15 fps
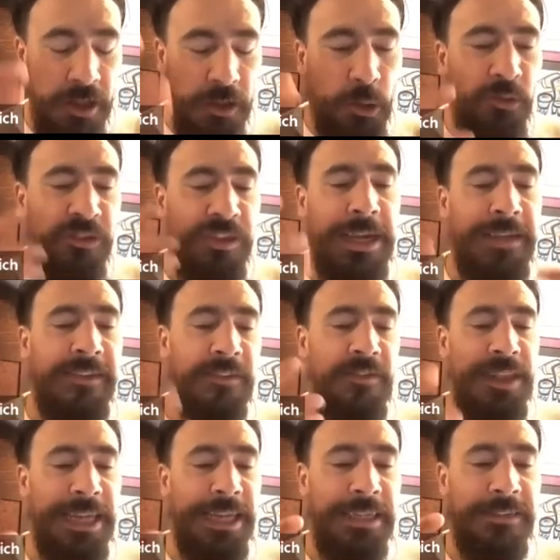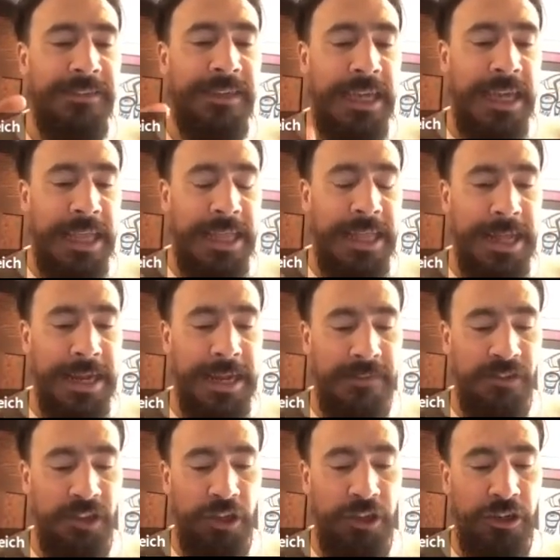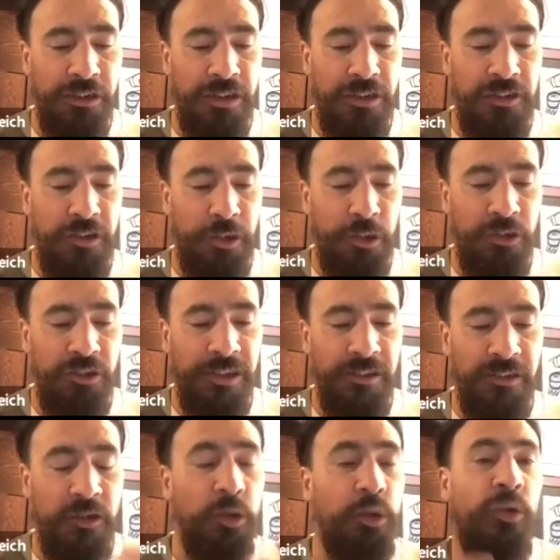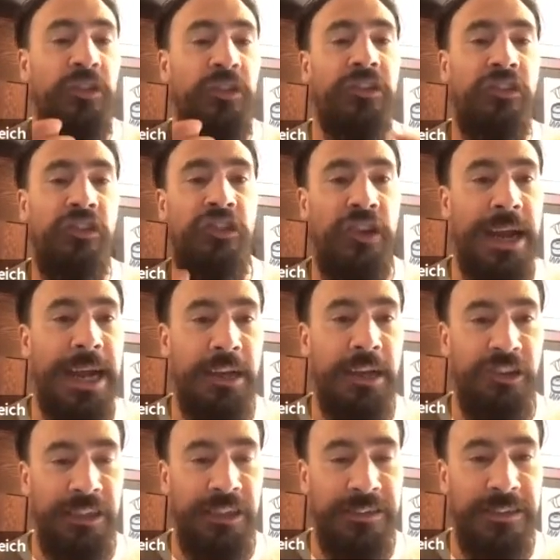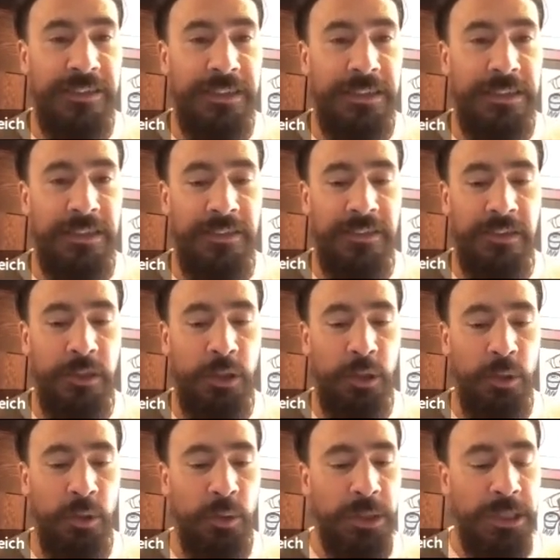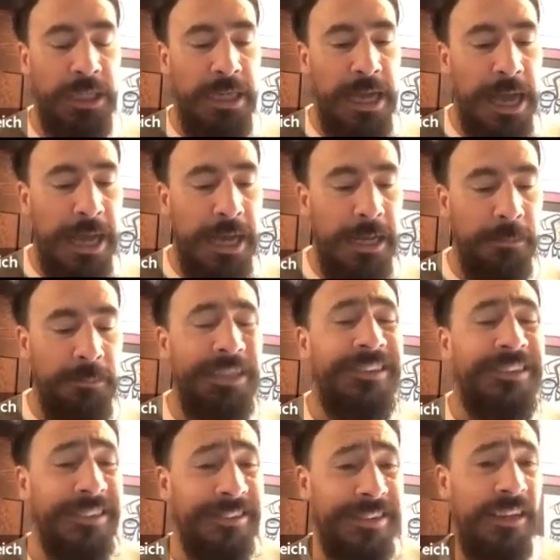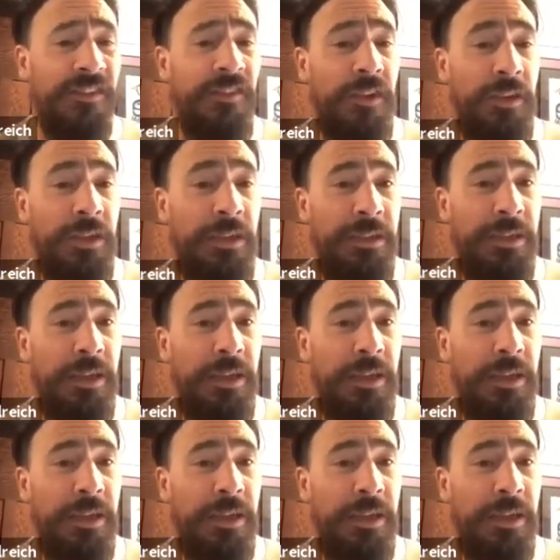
Those kinds of things that I've learned to use as tools and strategies to uh, be successful